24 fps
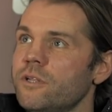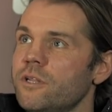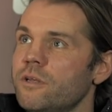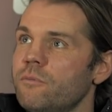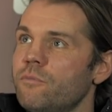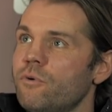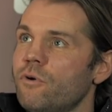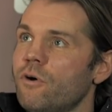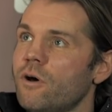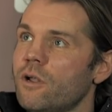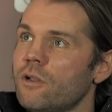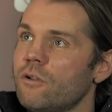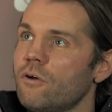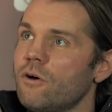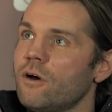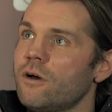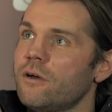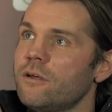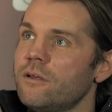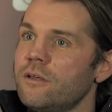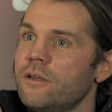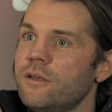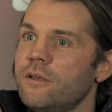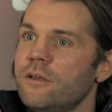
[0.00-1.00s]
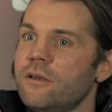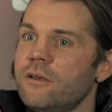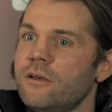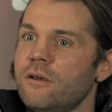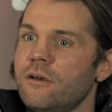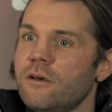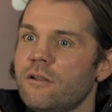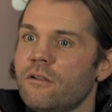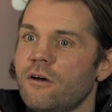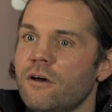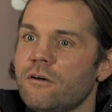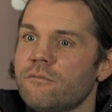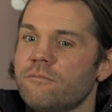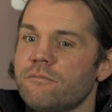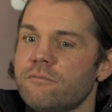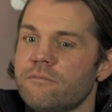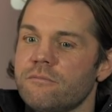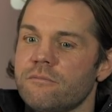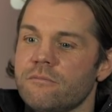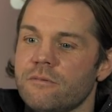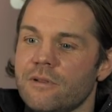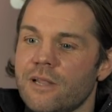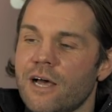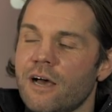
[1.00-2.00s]
and he brought a lot of
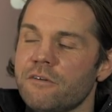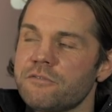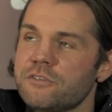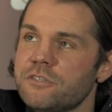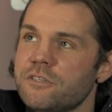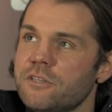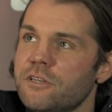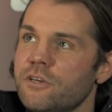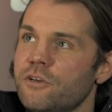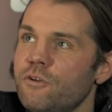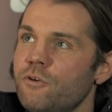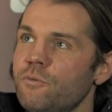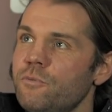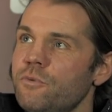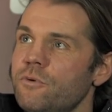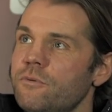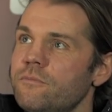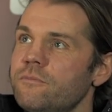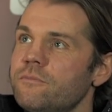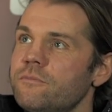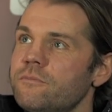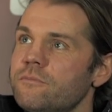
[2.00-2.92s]
laughs to the group.